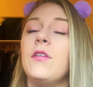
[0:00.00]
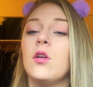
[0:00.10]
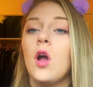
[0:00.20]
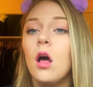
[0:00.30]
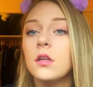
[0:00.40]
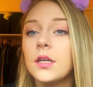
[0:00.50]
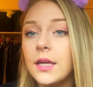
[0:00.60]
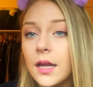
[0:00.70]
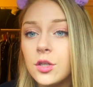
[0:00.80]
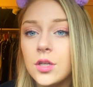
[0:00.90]
you're not
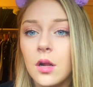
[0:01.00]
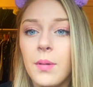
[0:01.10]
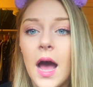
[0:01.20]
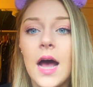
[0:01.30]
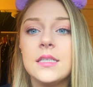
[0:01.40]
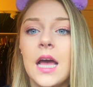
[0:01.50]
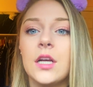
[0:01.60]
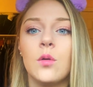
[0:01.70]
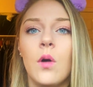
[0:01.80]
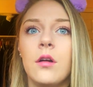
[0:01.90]
looking at a shuttle pass
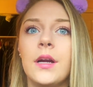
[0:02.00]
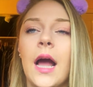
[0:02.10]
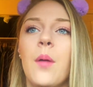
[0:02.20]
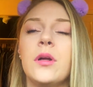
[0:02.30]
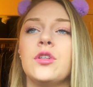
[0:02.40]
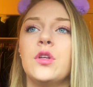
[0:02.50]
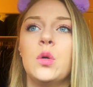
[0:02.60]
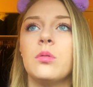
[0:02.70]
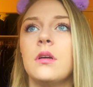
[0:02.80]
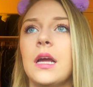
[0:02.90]
and you're wondering how much an
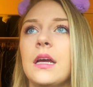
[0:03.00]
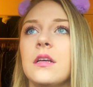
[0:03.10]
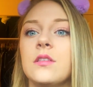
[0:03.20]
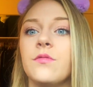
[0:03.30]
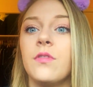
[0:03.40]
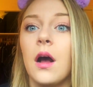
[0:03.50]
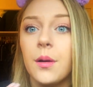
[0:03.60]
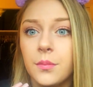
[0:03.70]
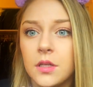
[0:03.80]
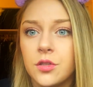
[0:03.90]
Uber is from the